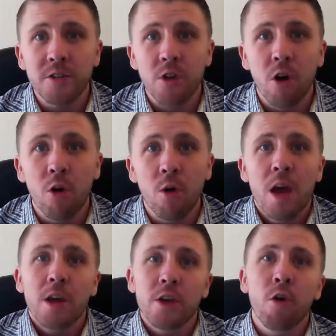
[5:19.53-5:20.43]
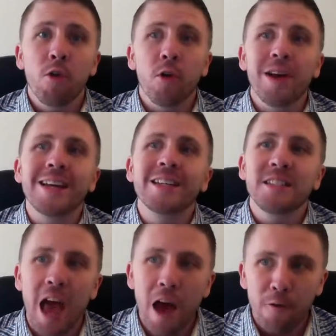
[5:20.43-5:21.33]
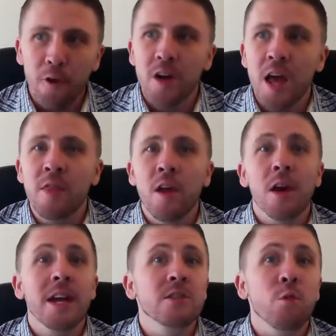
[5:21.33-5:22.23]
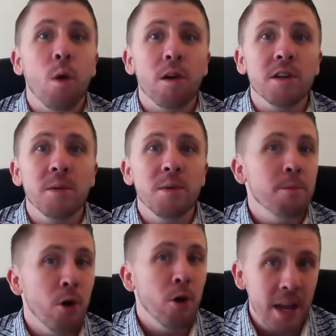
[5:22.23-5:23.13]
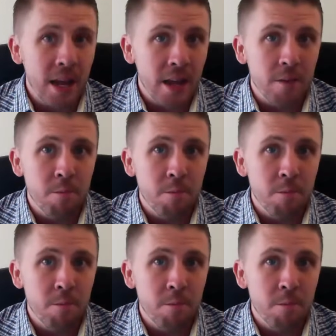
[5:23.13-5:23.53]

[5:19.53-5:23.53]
So, you know, there is effort and there is work to be put in.